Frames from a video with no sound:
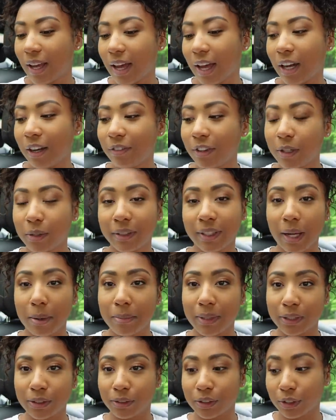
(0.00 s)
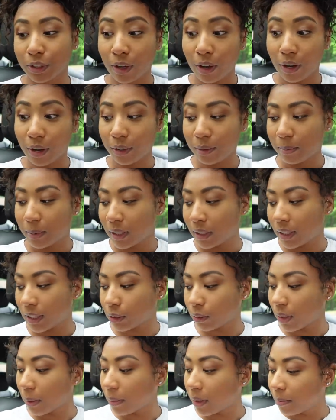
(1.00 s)
I don't even know what that muscle is called, but
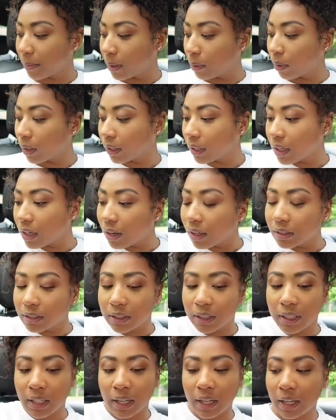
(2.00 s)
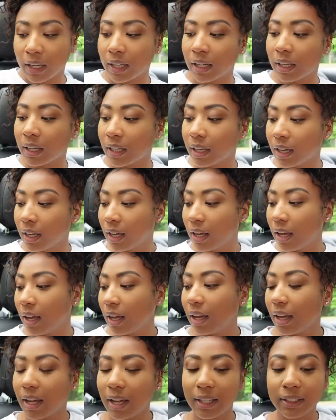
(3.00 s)
that's what I'm gonna be working on today.
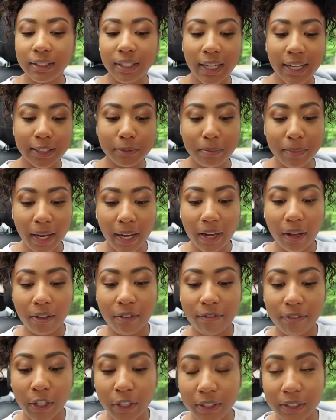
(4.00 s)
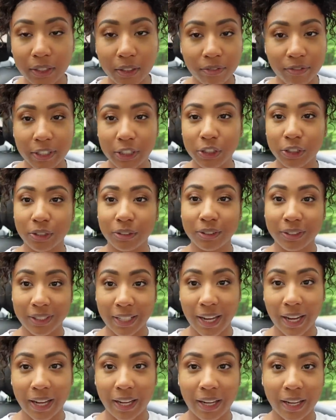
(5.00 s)
And today's my first official
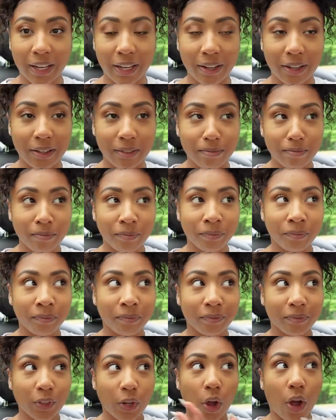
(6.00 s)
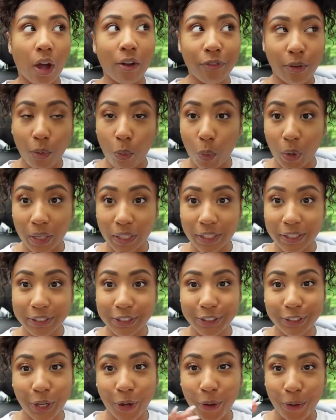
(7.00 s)
day off of work.
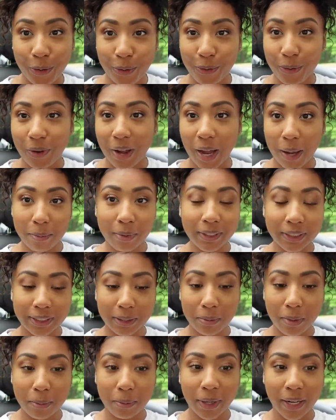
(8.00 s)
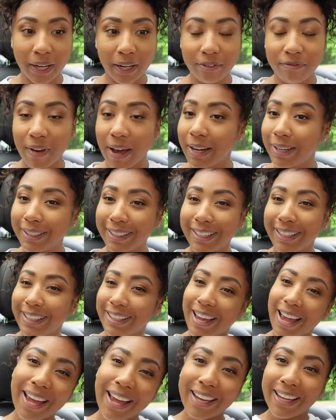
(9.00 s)
So I'm on summer break,
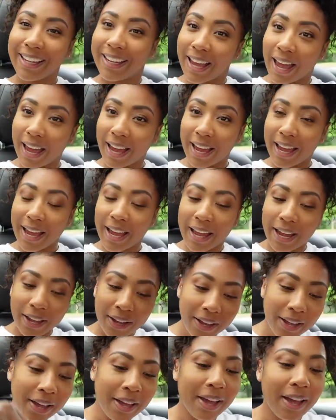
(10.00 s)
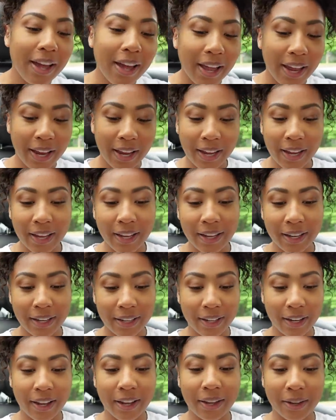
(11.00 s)
finally, yay.
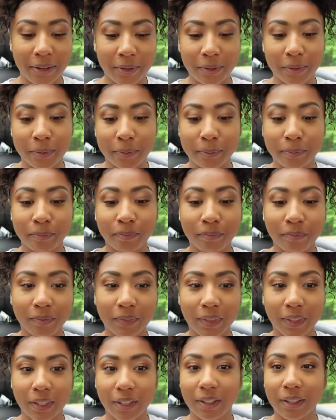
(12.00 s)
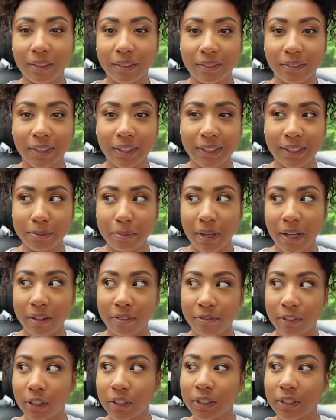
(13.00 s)
And this is my
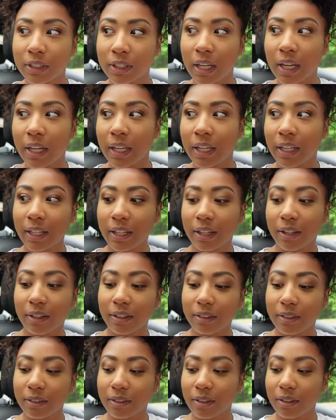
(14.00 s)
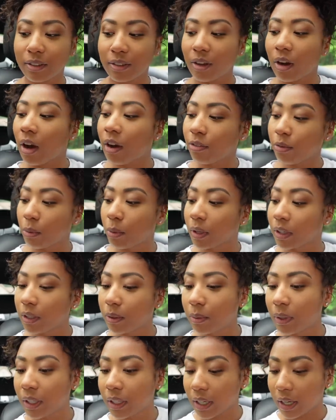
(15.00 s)
first like off
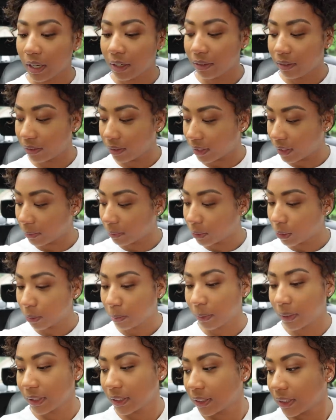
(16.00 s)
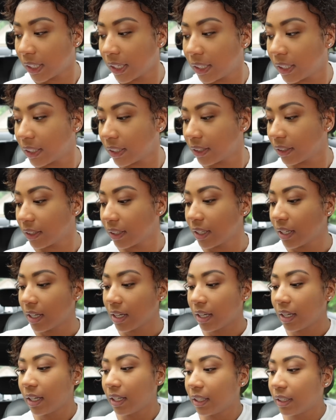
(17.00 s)
work workout and I'm super excited.
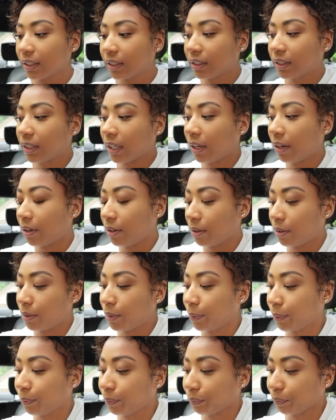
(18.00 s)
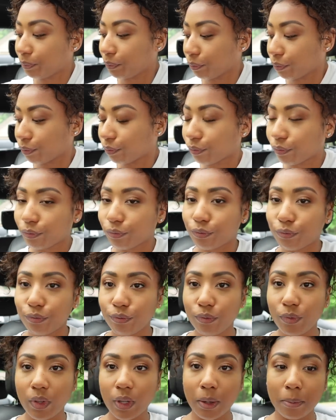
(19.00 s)
So I'm
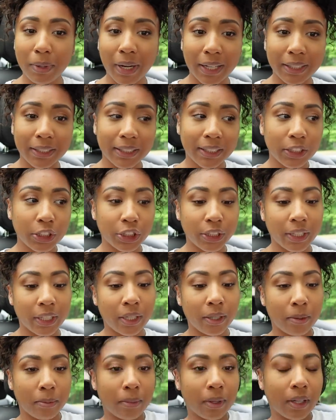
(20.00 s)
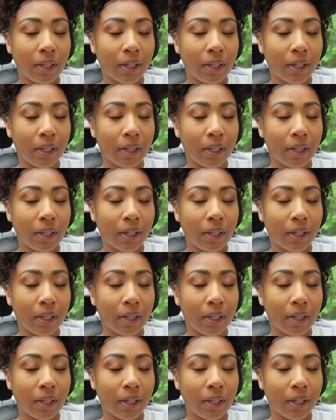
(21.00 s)
gonna head to the gym.